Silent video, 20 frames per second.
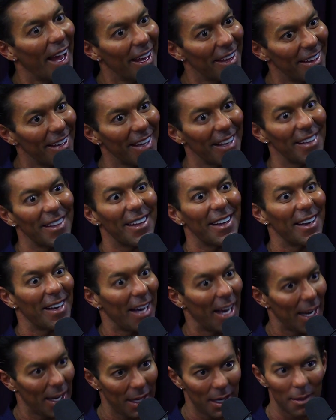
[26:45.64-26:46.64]
And then
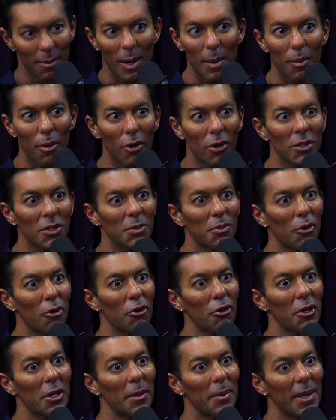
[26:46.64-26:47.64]
I got my balls
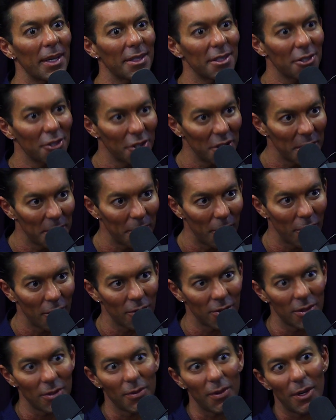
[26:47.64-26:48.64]
broken about the
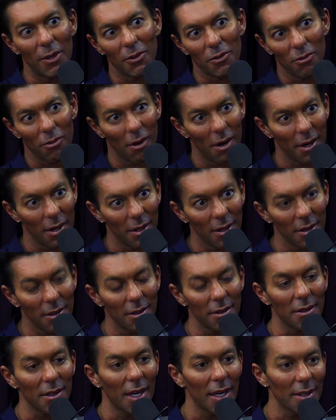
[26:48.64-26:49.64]
cheekbones if I was
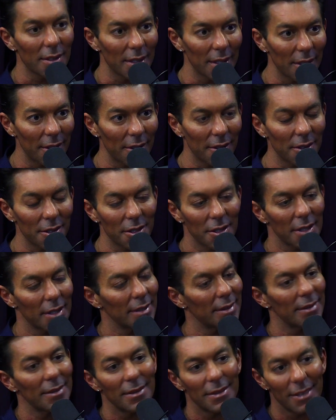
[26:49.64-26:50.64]
running and got dinner and
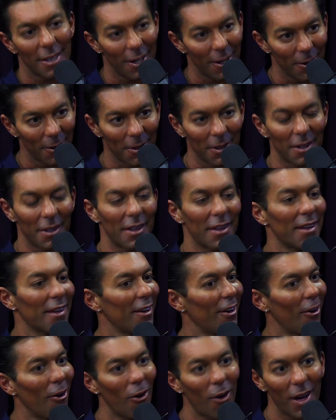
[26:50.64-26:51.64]
shit. No.
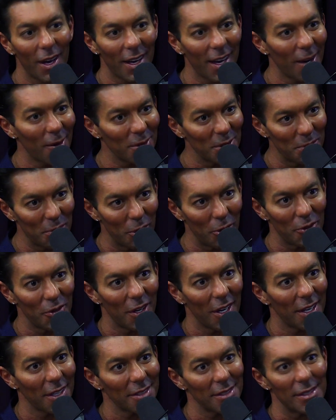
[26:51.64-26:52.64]
All I got was
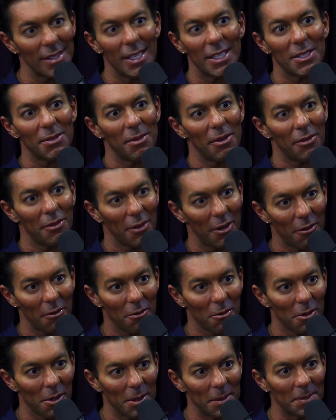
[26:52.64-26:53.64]
Botox, and that's my
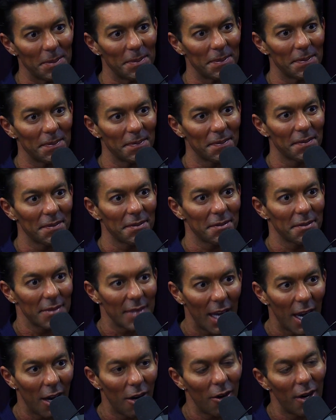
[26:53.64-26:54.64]
favorite one.
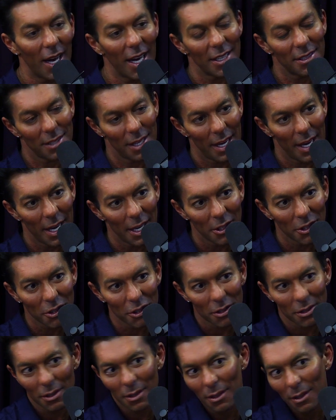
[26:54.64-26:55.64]
Now, as I
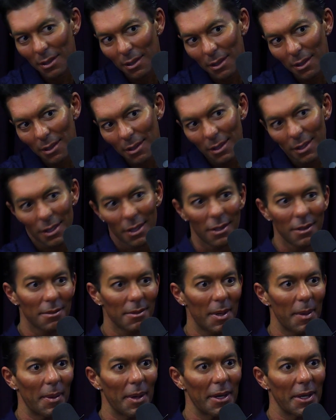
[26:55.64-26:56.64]
age,
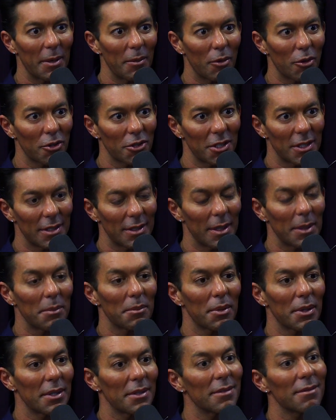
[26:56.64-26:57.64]
maybe I'll get more shit done.
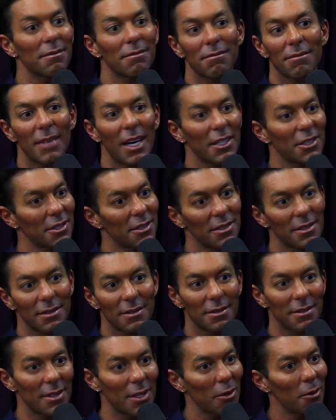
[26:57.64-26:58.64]
But I just
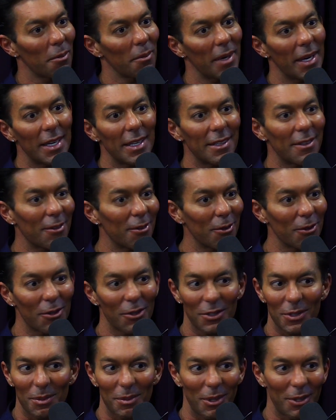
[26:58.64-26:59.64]
stick with my 82
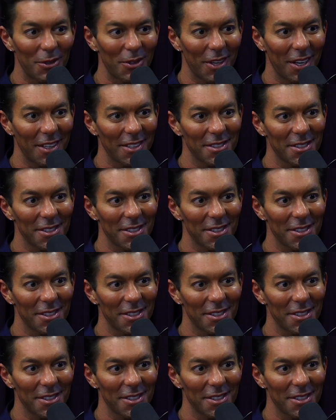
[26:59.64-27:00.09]
units of Botox.